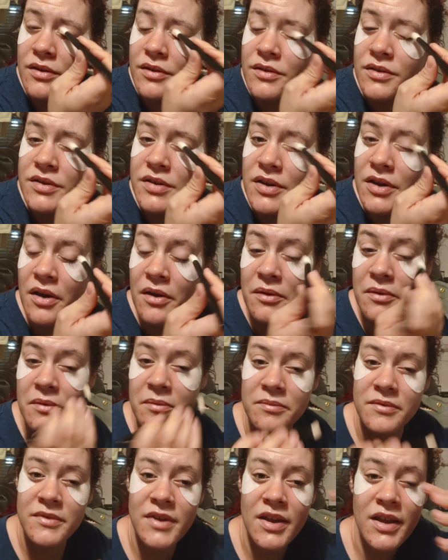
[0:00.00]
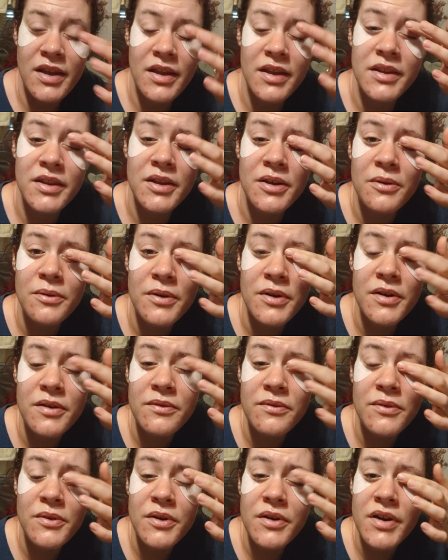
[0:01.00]
So I'm taking their word
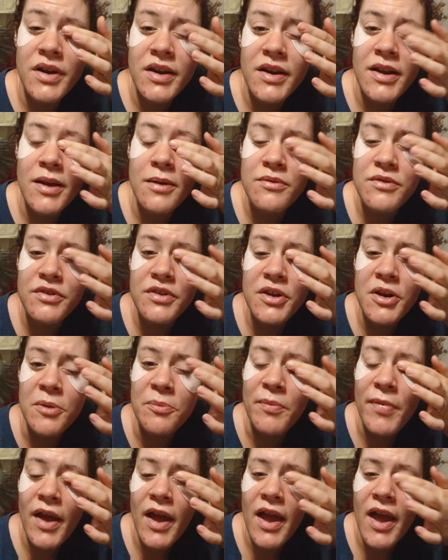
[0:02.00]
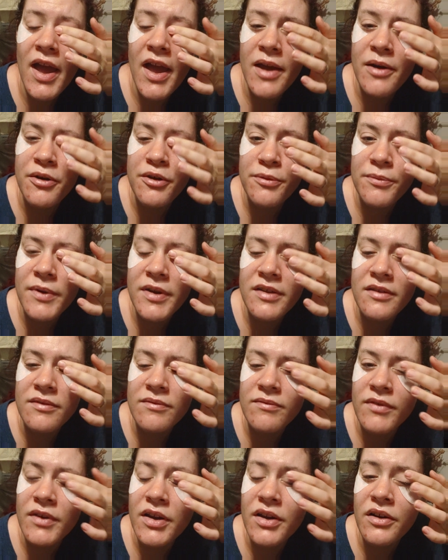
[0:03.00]
for it, and I'm just gonna pat it with my
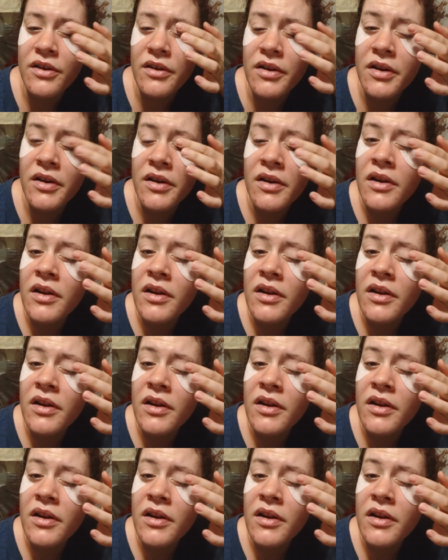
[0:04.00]
finger,